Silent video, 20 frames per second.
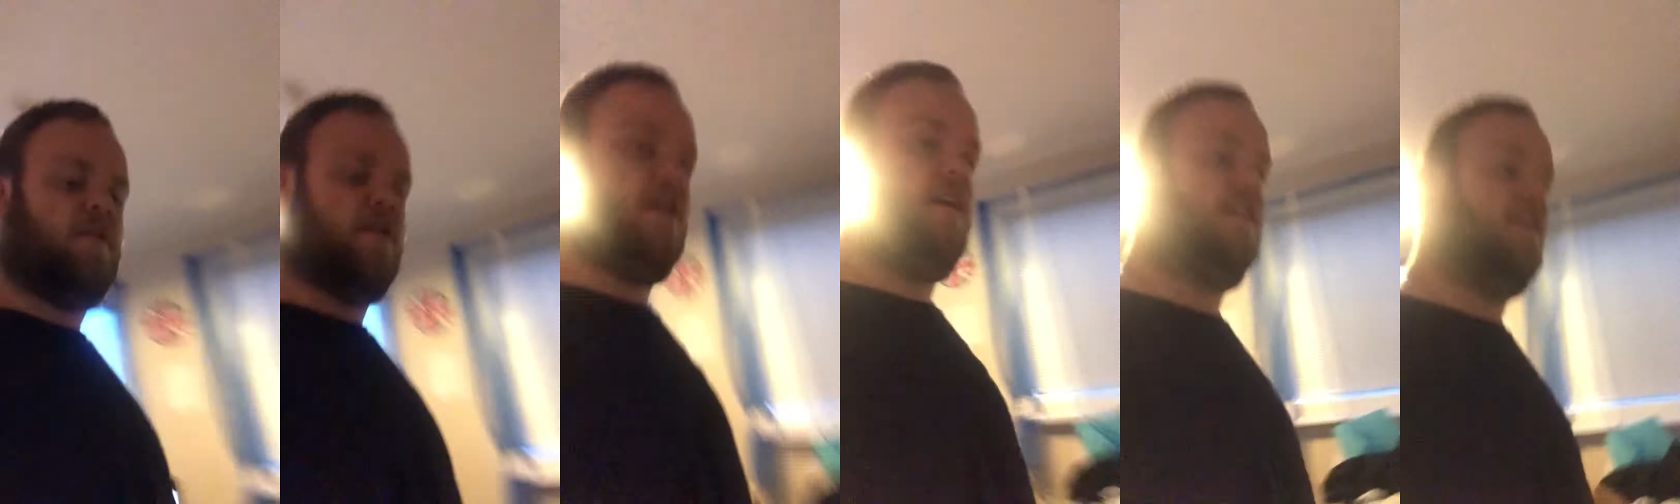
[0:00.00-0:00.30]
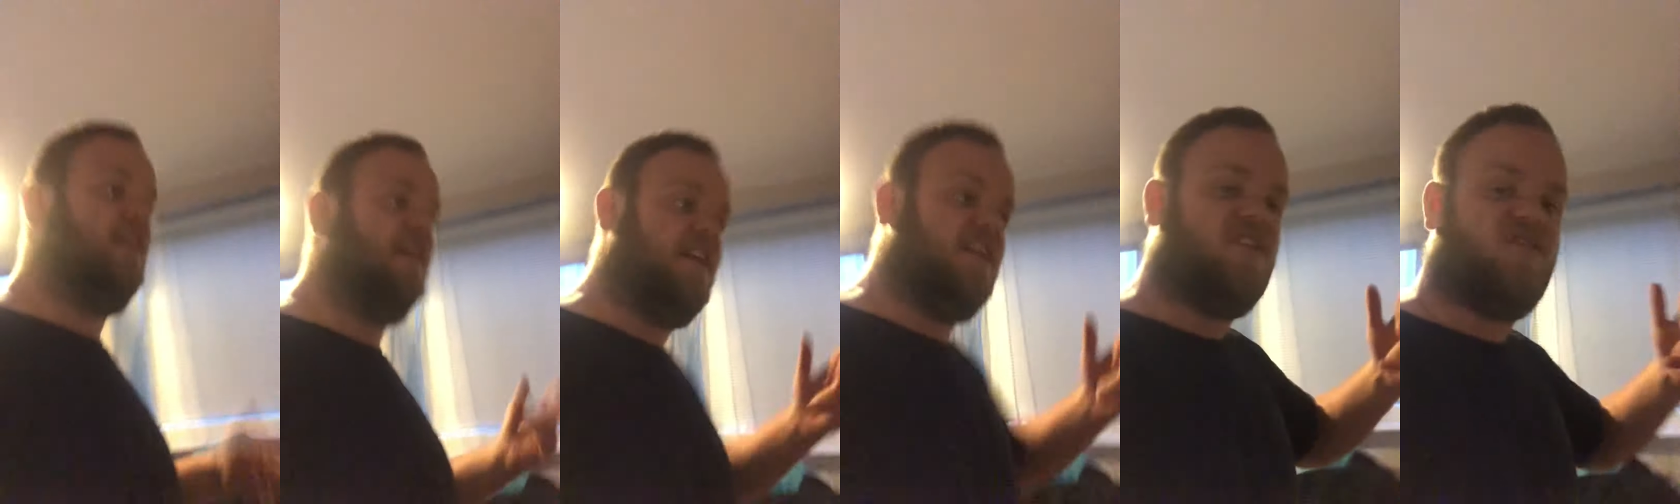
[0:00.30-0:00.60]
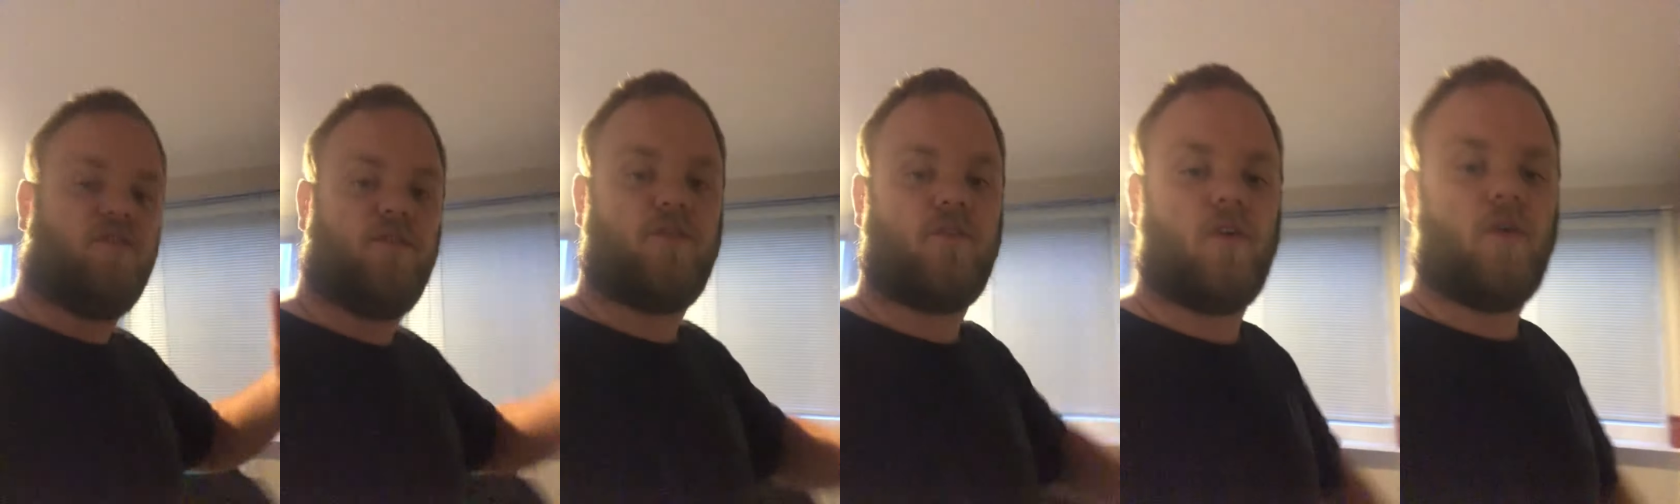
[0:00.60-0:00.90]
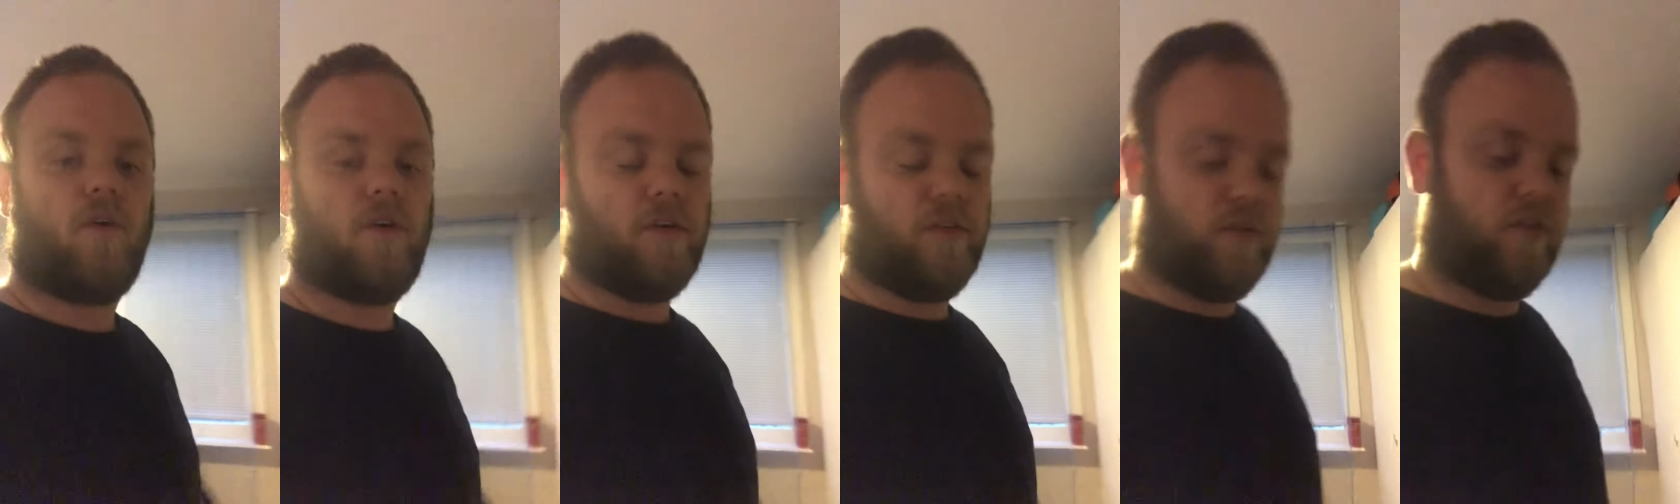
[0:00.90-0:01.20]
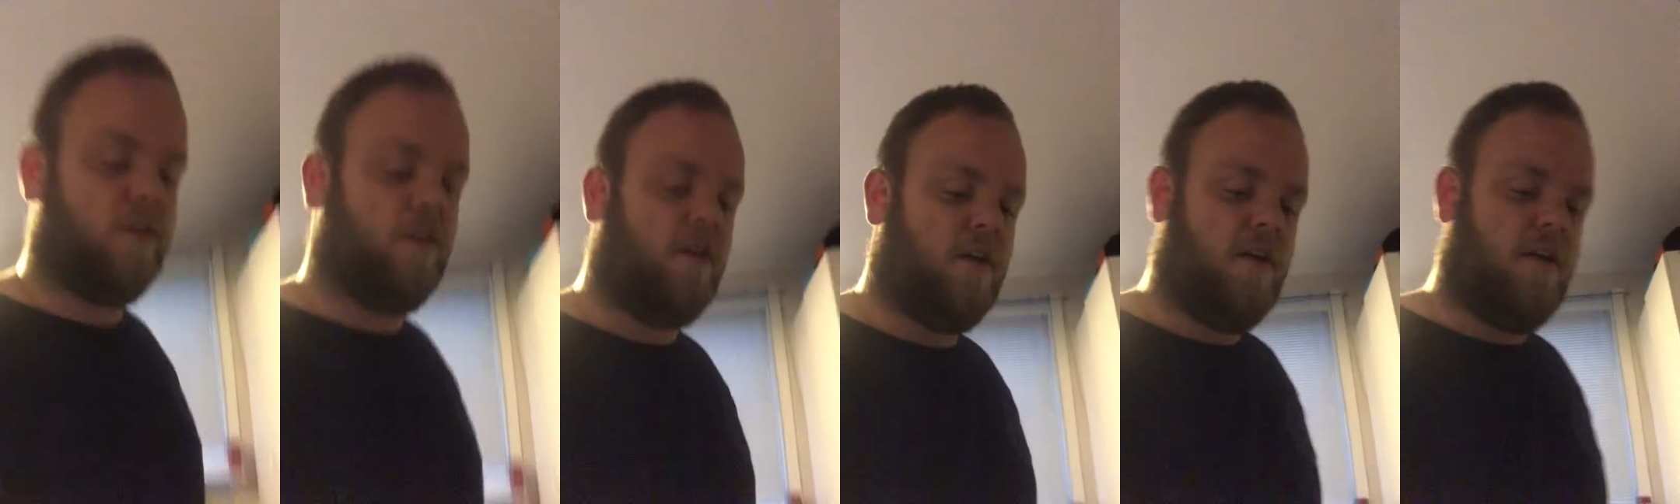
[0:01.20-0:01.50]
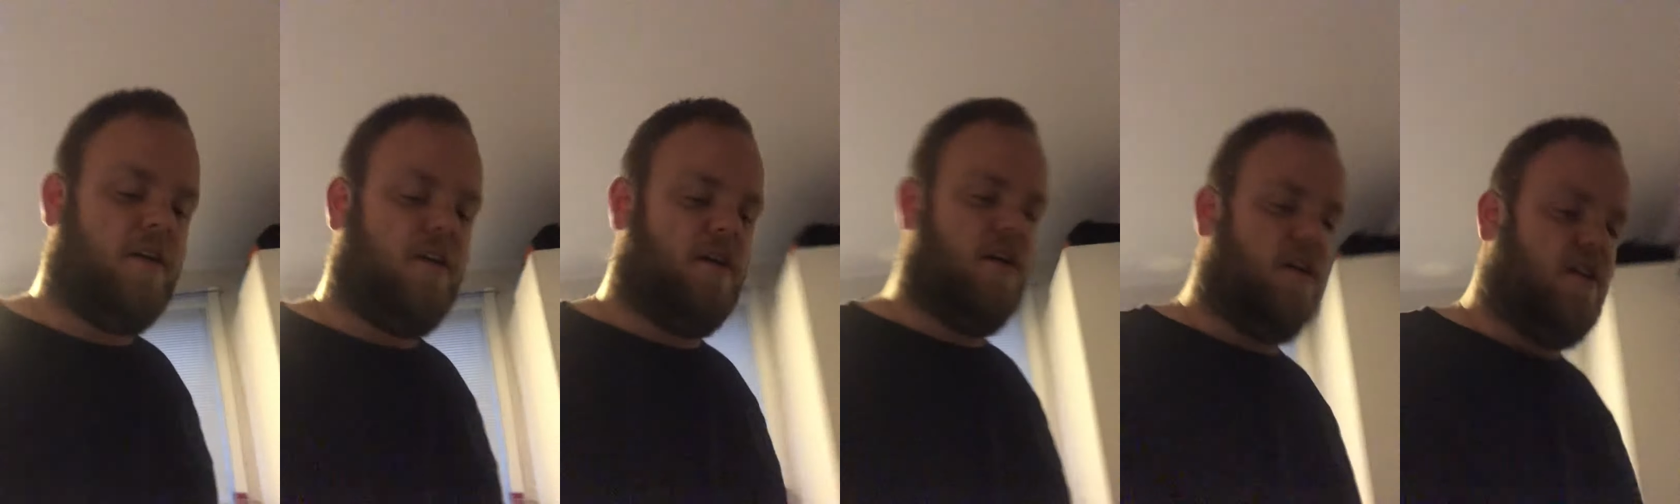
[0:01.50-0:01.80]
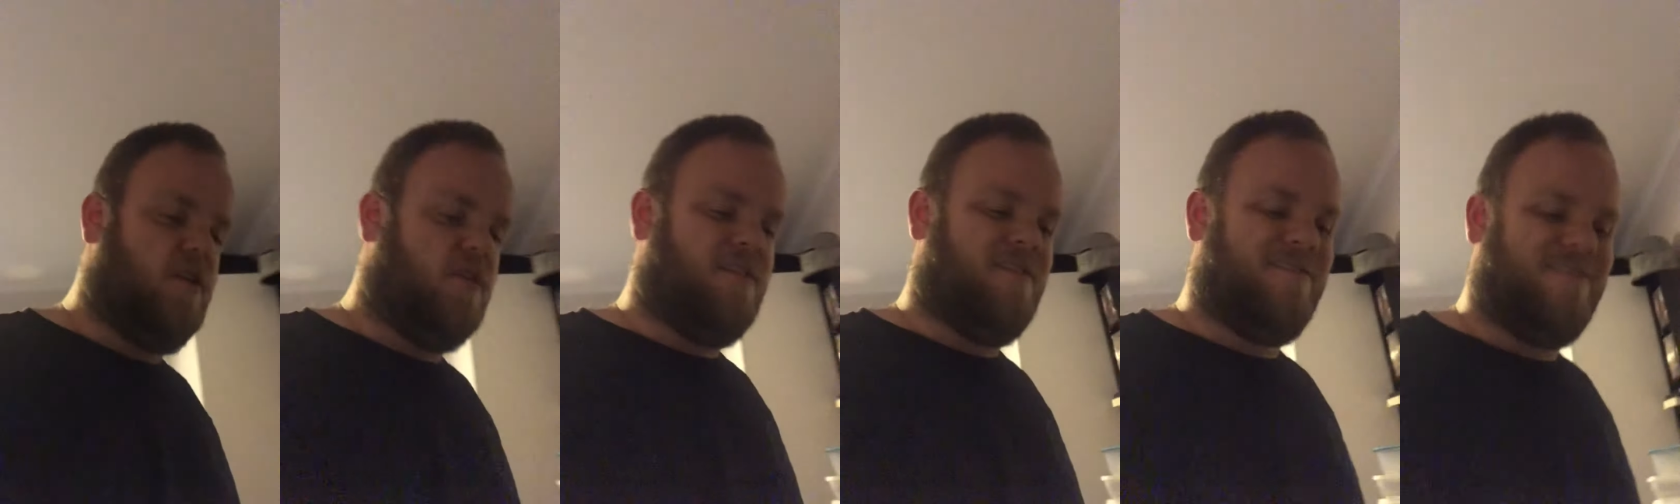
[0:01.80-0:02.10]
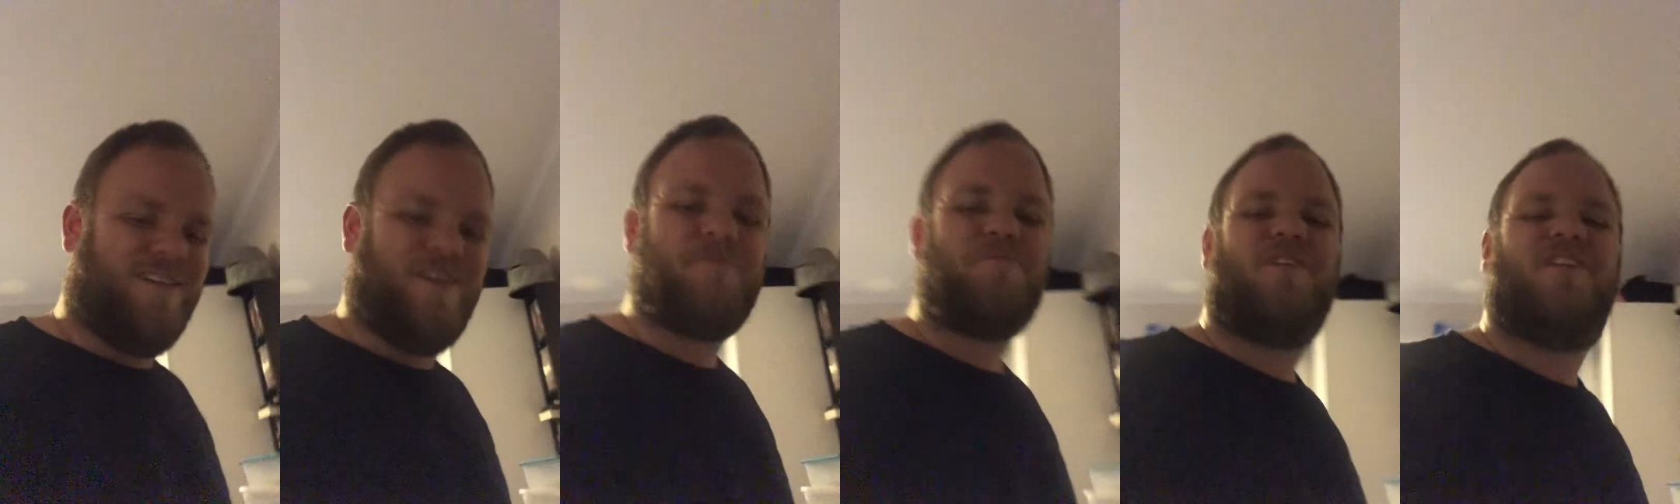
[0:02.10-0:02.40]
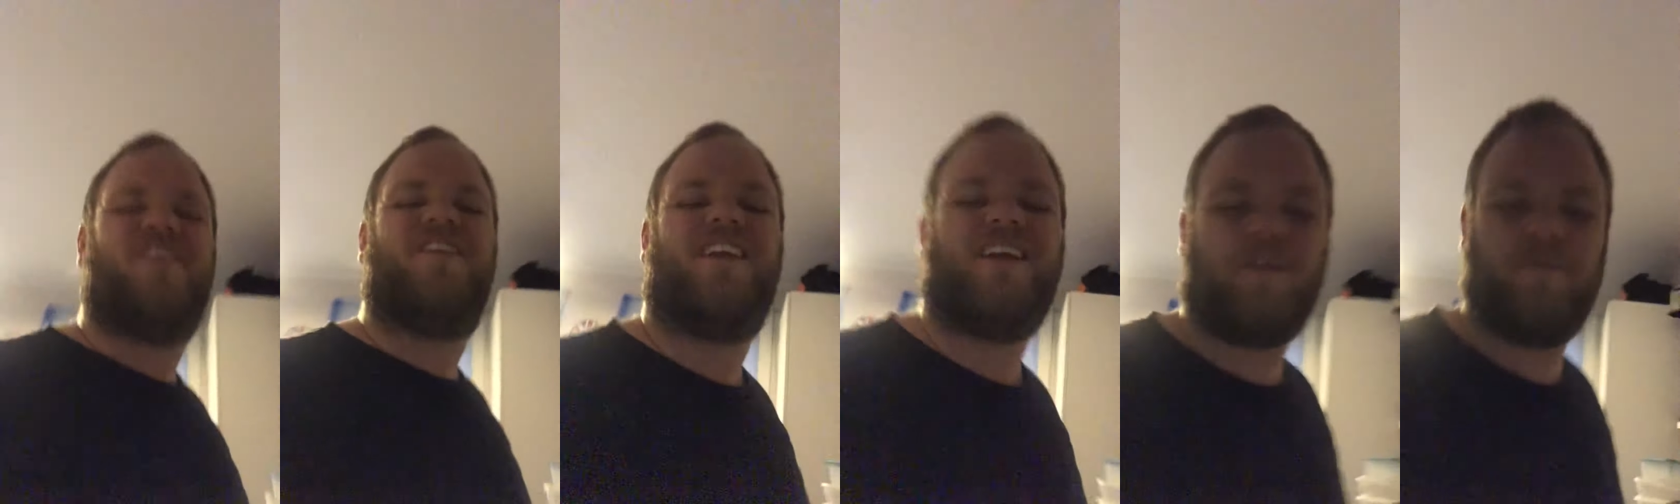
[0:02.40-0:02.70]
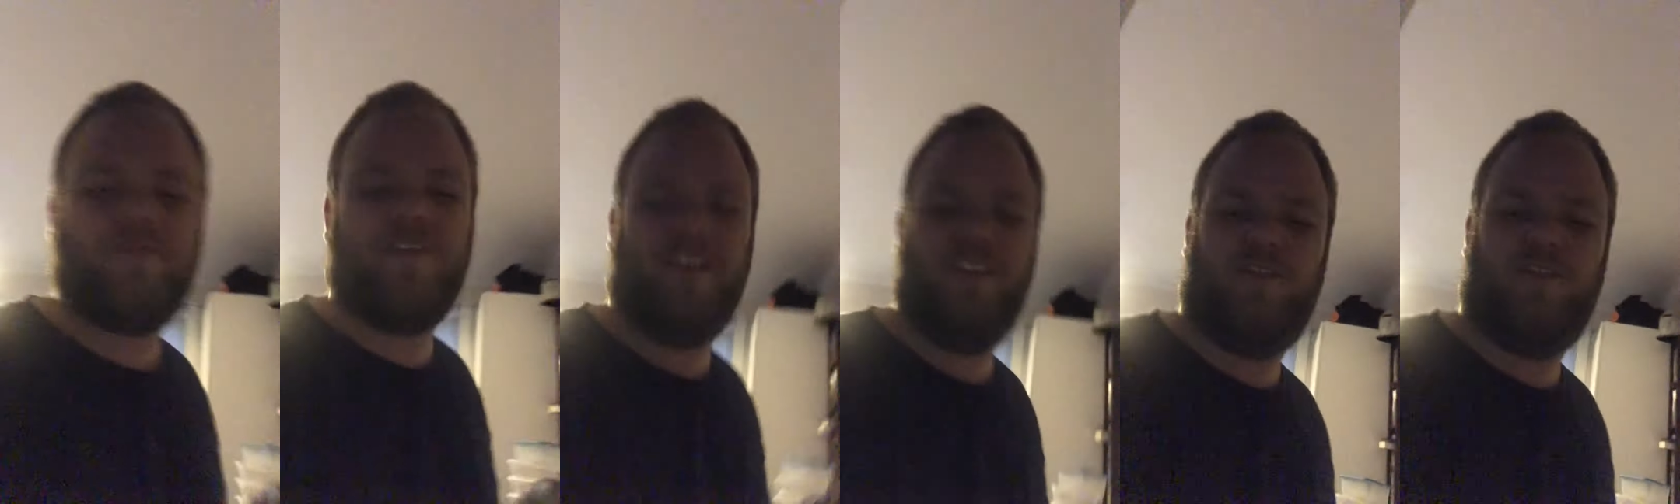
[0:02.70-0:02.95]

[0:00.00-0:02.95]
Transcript: in English of course. I'm gonna take a piss